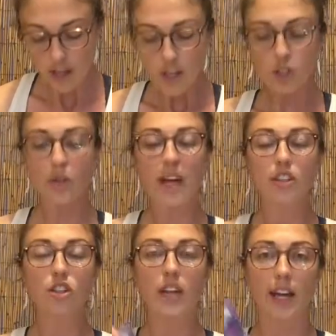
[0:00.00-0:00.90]
So that's
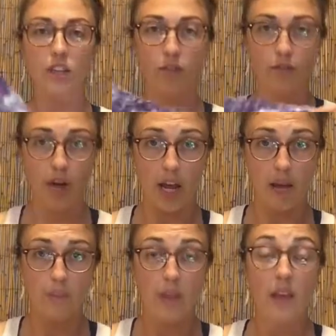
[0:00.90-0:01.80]
your natural fray.
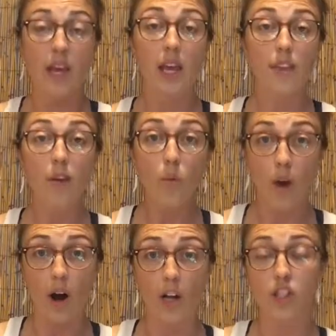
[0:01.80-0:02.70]
In the
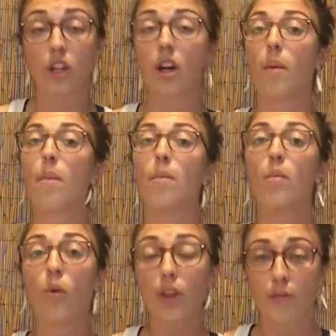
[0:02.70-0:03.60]
wash,
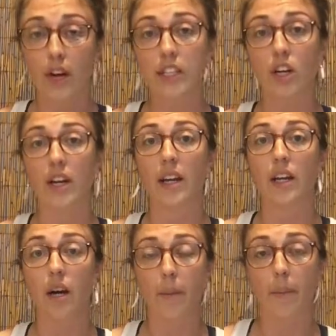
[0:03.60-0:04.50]
more threads are going to
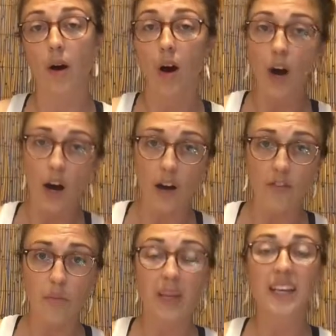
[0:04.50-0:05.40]
come off
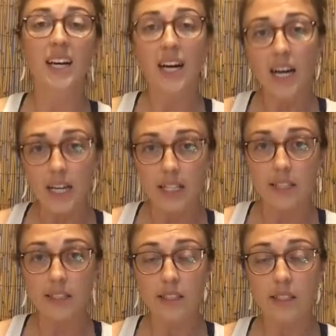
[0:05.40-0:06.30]

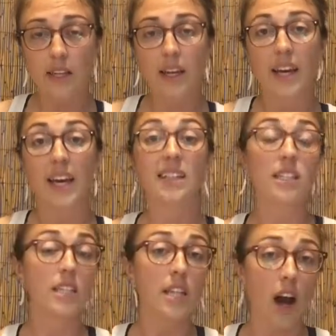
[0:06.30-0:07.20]
because it's
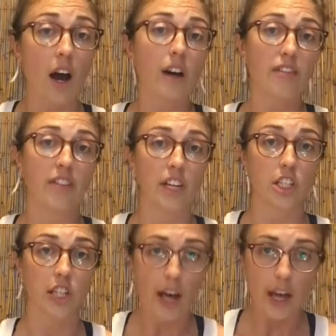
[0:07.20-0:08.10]
not a
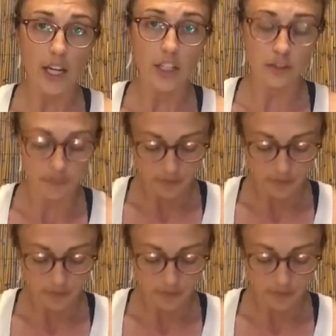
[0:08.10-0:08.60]
finished edge.